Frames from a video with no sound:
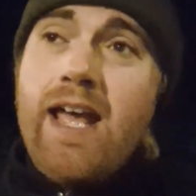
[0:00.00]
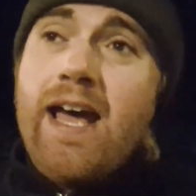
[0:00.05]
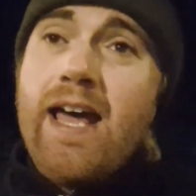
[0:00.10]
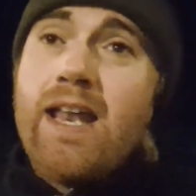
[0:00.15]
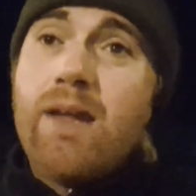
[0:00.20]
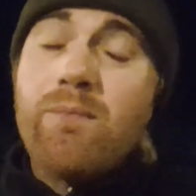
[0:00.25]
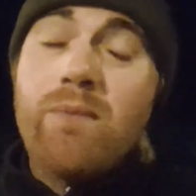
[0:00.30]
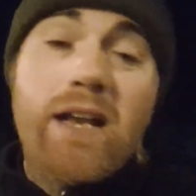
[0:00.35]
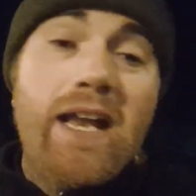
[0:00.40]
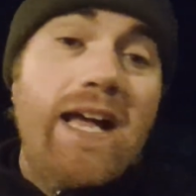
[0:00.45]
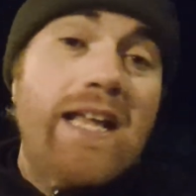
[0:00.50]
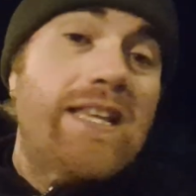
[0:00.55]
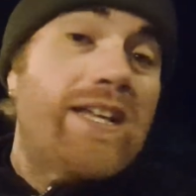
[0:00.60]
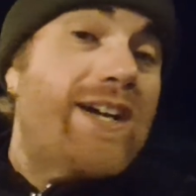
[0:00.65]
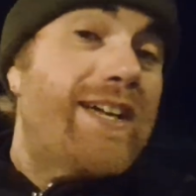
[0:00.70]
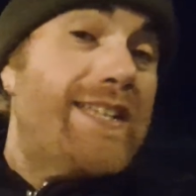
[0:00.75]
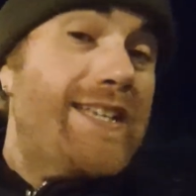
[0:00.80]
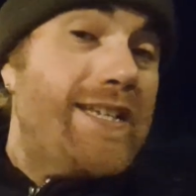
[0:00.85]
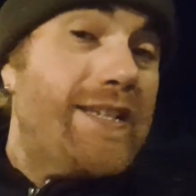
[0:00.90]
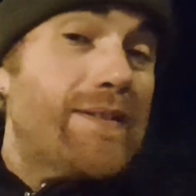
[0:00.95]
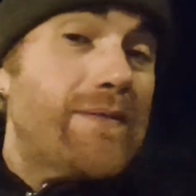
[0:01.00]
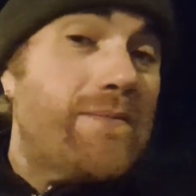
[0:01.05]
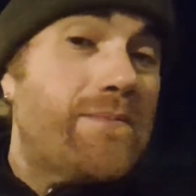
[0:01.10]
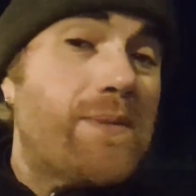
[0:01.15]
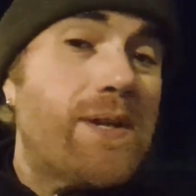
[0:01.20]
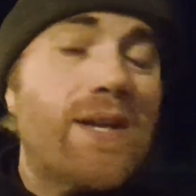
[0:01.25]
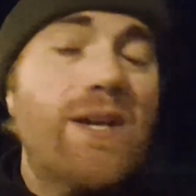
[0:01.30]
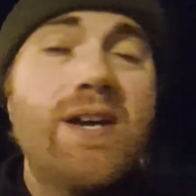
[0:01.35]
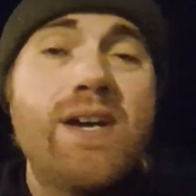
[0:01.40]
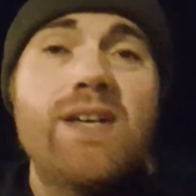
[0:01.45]
And I'm glad that I didn't,
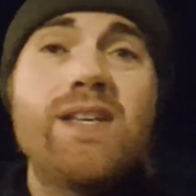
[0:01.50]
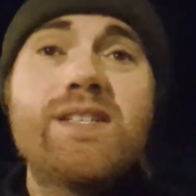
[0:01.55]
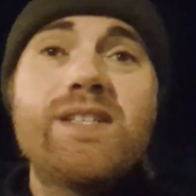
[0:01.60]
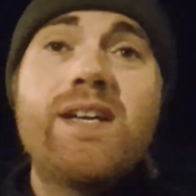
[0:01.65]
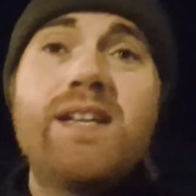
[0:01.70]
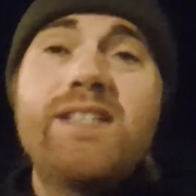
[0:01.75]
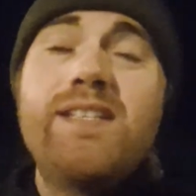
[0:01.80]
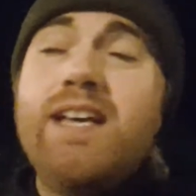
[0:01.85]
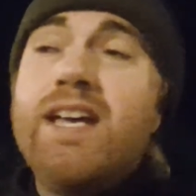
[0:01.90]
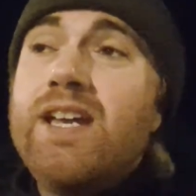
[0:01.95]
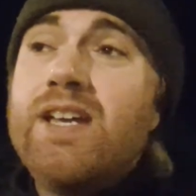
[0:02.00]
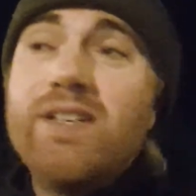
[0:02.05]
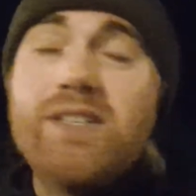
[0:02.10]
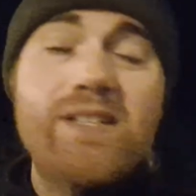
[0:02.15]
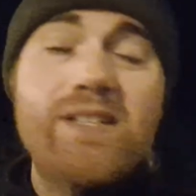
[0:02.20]
because I tell you